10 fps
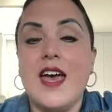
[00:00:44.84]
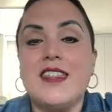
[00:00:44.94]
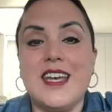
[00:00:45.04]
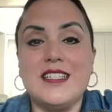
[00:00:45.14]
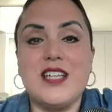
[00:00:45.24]

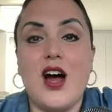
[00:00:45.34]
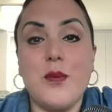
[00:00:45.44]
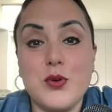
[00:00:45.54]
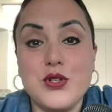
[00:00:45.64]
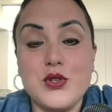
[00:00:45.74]
that
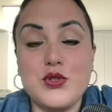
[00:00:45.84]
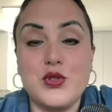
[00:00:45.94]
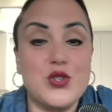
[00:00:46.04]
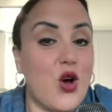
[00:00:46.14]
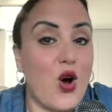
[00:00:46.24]
top
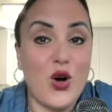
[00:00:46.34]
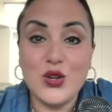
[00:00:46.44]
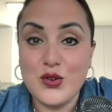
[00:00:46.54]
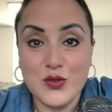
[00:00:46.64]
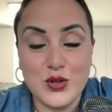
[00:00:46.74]
producers
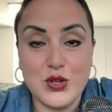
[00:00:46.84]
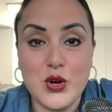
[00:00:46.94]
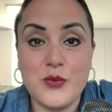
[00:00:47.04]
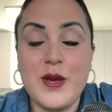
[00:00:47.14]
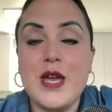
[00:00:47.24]
all over the
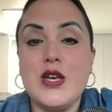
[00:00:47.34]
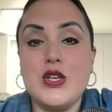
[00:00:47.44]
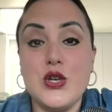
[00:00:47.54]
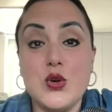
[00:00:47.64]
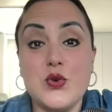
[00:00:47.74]
globe
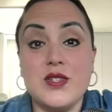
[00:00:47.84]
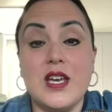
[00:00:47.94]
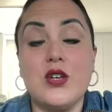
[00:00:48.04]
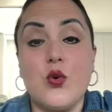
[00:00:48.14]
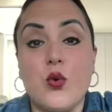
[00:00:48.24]
use
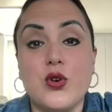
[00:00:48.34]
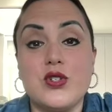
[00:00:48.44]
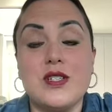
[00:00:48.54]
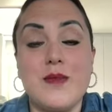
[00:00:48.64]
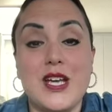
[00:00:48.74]
in order
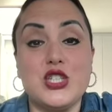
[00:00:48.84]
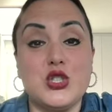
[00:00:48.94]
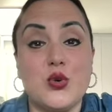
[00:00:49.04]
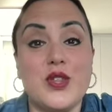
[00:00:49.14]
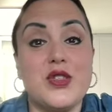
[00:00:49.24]
to make
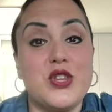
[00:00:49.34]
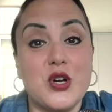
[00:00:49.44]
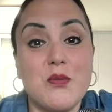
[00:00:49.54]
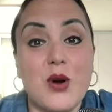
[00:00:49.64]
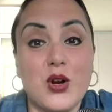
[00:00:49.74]
sure that
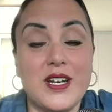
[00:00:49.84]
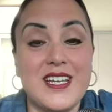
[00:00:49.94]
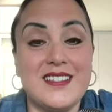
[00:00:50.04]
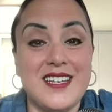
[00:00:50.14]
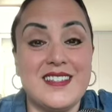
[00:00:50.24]
their
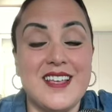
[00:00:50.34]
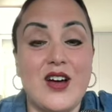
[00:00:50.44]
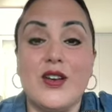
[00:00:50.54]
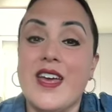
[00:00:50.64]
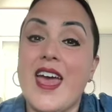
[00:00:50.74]
marketing stands
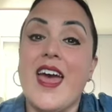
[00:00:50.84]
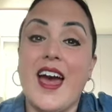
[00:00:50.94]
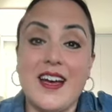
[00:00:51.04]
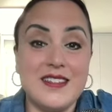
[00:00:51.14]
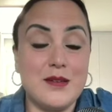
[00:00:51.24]
out,
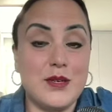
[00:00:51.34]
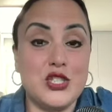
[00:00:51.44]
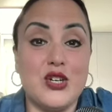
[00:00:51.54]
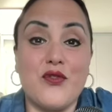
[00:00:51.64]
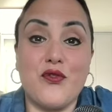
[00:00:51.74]
as I
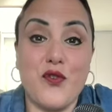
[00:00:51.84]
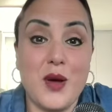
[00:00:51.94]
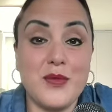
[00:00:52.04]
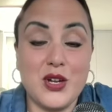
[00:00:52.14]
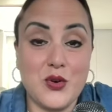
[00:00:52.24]
mentioned,
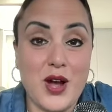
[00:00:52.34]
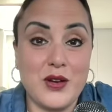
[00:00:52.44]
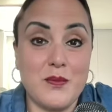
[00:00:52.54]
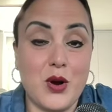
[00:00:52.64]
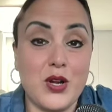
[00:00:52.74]
from the
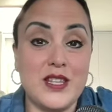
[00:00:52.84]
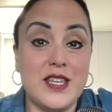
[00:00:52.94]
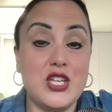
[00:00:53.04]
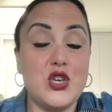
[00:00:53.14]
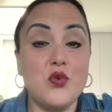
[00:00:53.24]
crowded market,
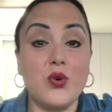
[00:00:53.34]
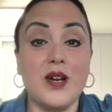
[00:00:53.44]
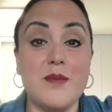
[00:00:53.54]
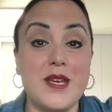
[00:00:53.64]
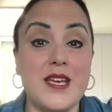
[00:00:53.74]
that you
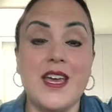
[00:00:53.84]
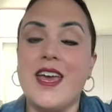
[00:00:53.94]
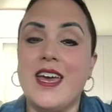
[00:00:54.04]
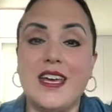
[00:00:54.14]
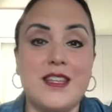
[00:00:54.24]
want to be
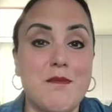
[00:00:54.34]
in the